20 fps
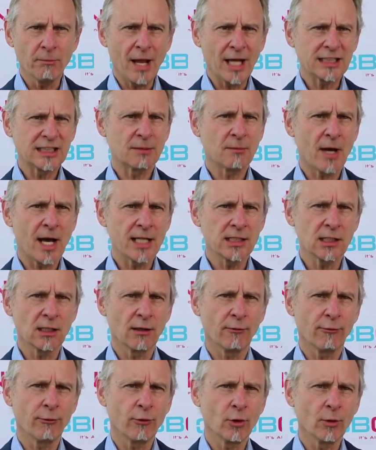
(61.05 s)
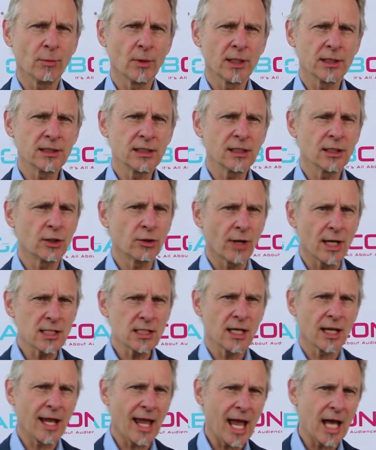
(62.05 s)
maximizing viewability,
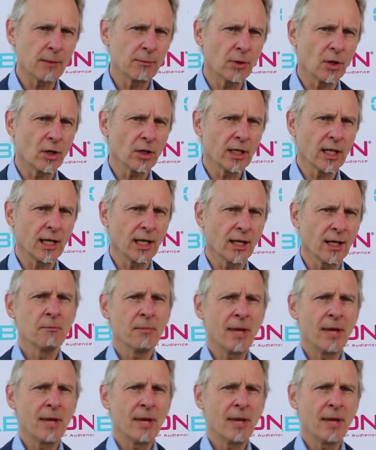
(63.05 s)
addressing ad blocking,